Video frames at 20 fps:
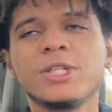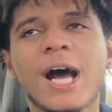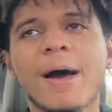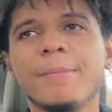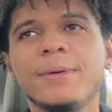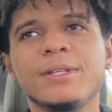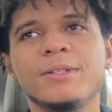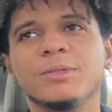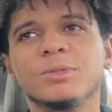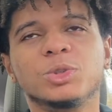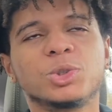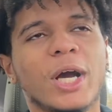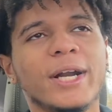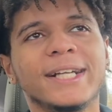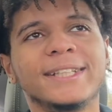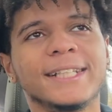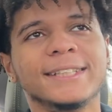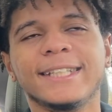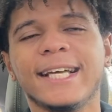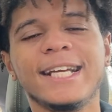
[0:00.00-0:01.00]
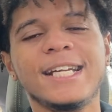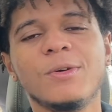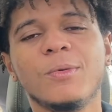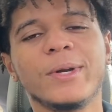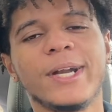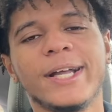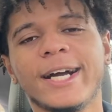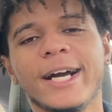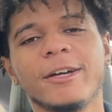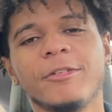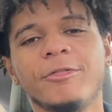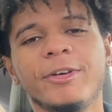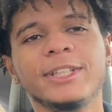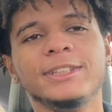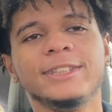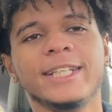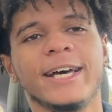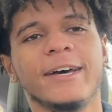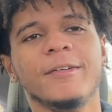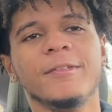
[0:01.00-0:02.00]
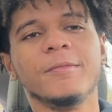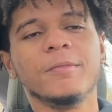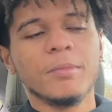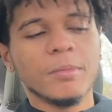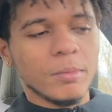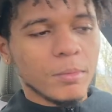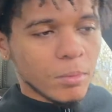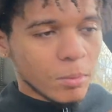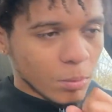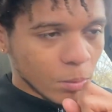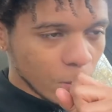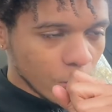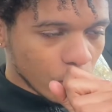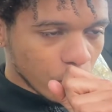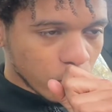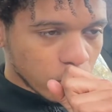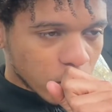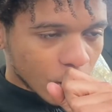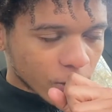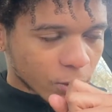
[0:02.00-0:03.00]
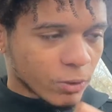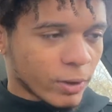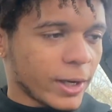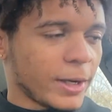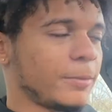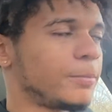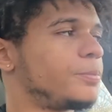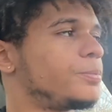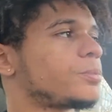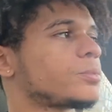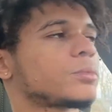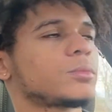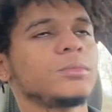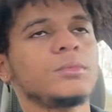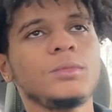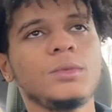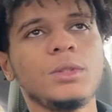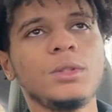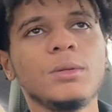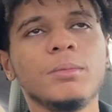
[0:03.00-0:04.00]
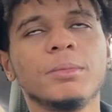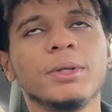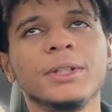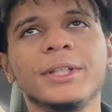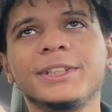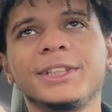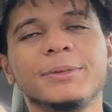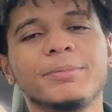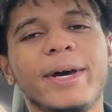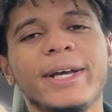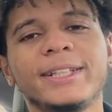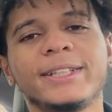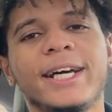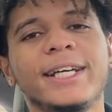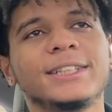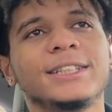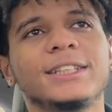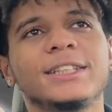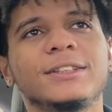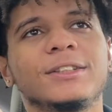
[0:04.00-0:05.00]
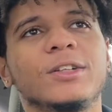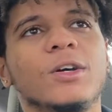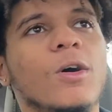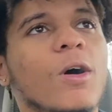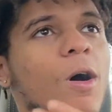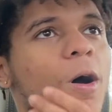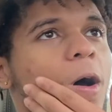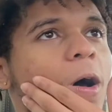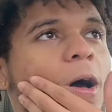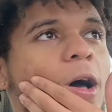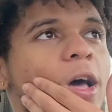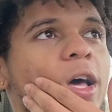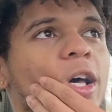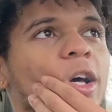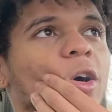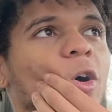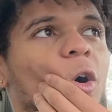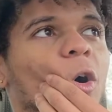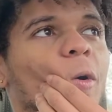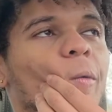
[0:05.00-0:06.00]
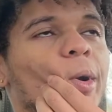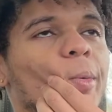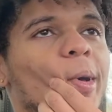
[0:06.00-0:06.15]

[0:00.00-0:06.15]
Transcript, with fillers: not be trying to test anyone that got a face tat, right? But listen, Mike Tyson, over the